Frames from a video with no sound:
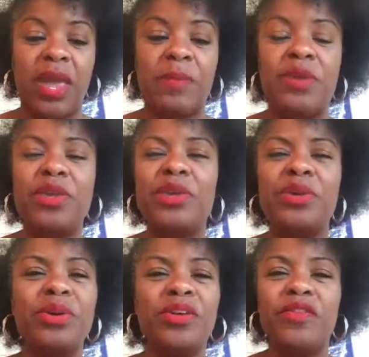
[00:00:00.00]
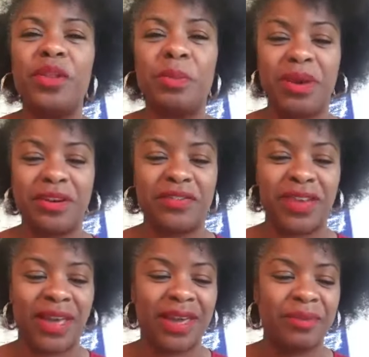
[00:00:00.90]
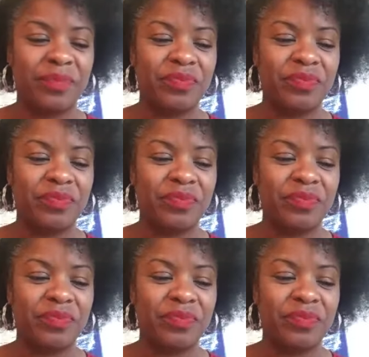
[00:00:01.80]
a beautiful butterfly.